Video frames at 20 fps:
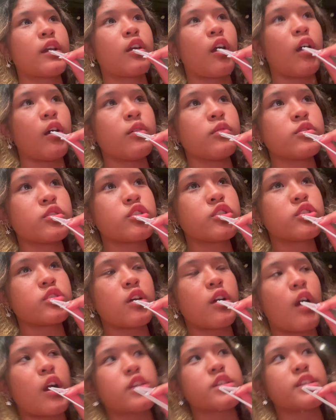Got
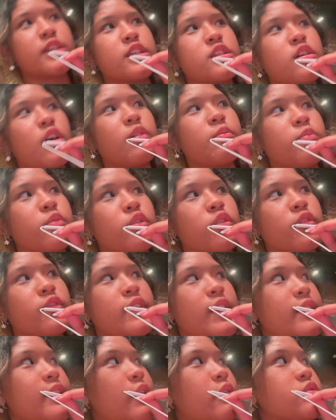our seats got moved,
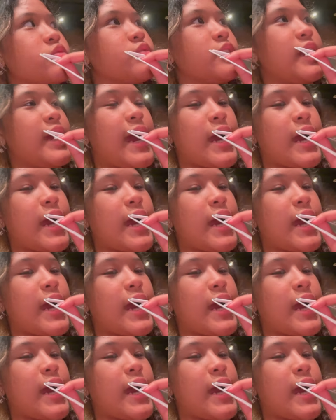and that was really